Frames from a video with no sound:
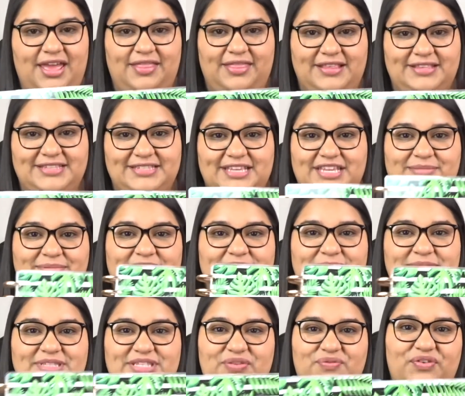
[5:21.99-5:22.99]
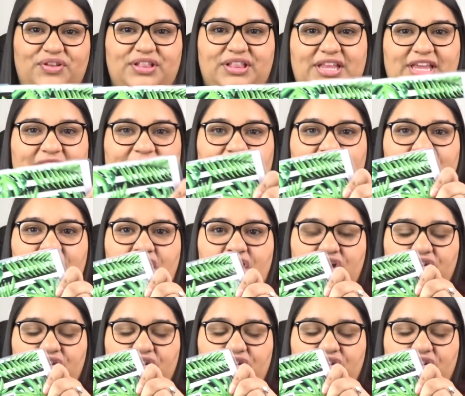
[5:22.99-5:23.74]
this is going to be specifically